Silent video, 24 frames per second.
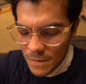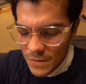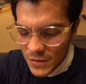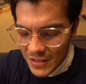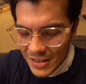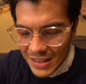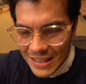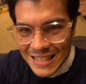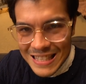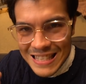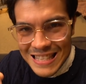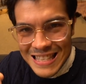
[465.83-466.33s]
It's
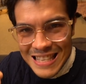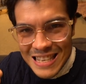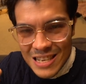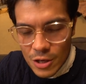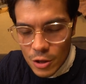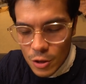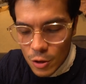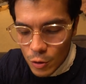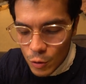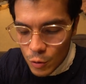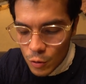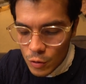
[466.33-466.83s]
nice
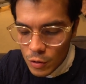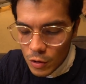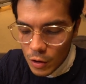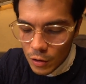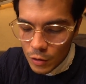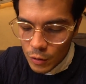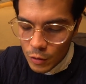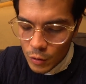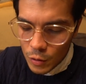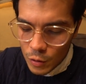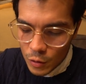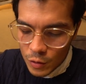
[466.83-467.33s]
thicker
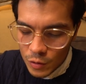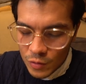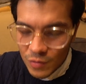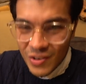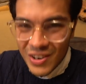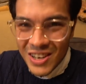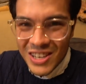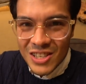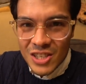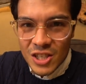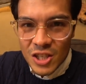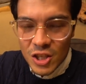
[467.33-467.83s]
udon noodles,
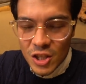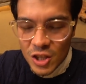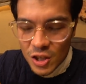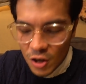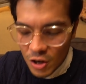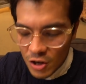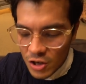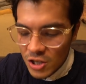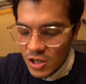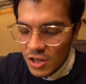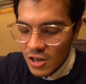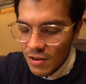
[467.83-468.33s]
very
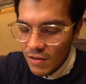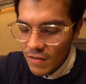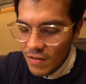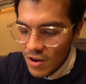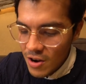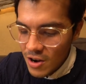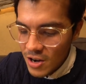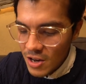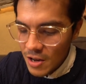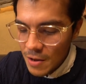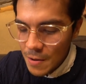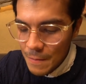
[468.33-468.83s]
starchy,
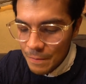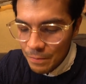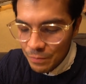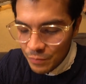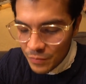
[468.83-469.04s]
very